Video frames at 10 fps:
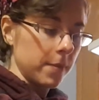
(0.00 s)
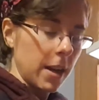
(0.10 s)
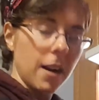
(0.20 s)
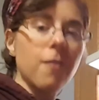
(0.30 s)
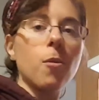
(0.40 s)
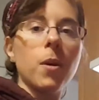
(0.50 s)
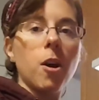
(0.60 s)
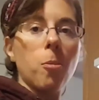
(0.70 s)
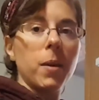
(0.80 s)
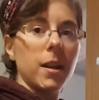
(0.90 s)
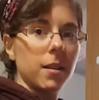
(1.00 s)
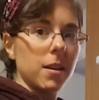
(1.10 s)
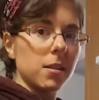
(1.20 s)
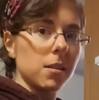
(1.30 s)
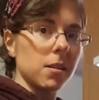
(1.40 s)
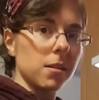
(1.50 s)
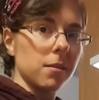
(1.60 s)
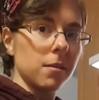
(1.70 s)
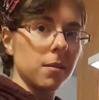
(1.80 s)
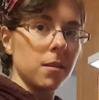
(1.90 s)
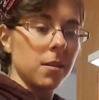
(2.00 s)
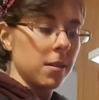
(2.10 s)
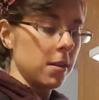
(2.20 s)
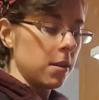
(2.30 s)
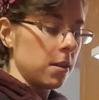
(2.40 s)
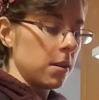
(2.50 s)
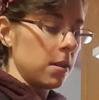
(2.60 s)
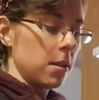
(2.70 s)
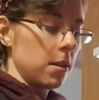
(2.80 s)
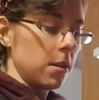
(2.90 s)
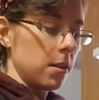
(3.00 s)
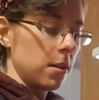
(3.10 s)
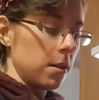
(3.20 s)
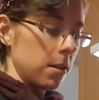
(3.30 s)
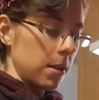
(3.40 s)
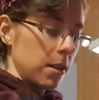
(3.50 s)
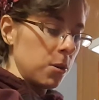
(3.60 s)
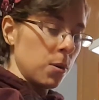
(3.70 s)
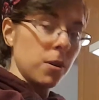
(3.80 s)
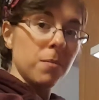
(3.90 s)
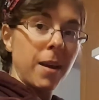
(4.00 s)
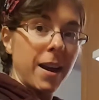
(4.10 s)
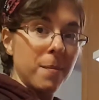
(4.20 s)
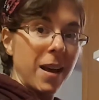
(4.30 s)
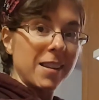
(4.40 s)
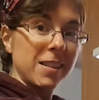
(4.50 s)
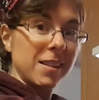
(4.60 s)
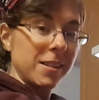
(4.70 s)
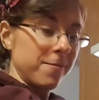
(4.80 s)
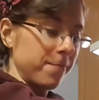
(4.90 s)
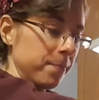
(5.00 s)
Careful when opening this. You could make a mess.